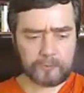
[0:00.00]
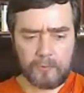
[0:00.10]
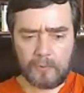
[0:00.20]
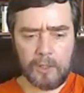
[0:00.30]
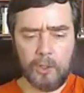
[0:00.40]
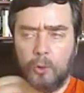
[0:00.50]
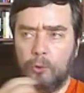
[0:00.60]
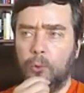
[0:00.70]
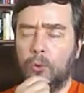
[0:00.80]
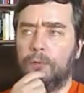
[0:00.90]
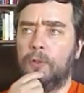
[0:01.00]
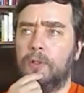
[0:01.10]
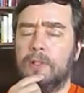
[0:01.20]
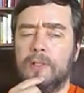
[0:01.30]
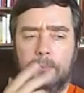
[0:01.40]
your
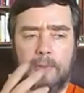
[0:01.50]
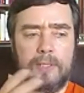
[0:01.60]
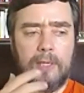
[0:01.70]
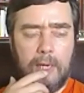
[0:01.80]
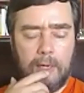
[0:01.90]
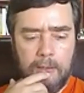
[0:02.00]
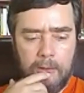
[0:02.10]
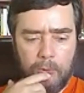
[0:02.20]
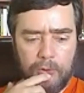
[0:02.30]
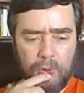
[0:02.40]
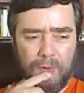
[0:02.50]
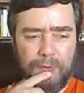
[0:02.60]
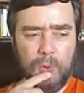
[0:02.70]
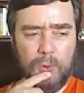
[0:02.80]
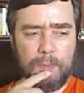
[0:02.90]
view, somebody said, well, your
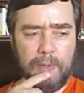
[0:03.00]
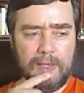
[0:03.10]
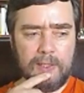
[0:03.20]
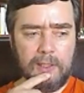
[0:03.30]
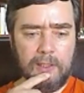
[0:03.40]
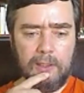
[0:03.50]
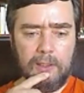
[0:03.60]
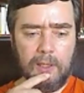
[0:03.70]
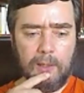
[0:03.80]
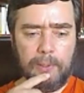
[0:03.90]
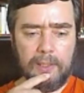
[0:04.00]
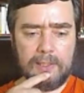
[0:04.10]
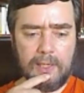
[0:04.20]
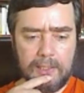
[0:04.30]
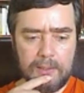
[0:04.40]
view is basically
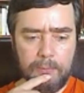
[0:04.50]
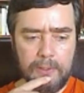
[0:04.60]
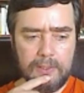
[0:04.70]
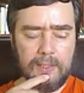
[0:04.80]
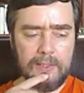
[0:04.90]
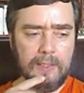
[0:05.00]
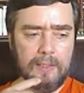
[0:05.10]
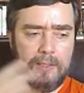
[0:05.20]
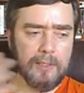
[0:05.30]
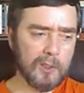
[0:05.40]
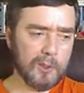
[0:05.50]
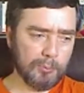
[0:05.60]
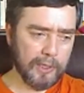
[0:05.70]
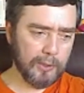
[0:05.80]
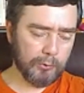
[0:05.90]
panpsychism in the sense that this is
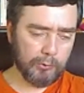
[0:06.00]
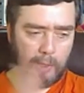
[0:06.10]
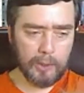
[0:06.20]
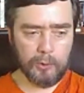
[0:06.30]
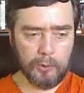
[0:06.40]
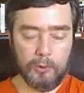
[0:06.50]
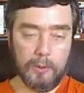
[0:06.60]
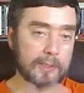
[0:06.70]
spread throughout the world.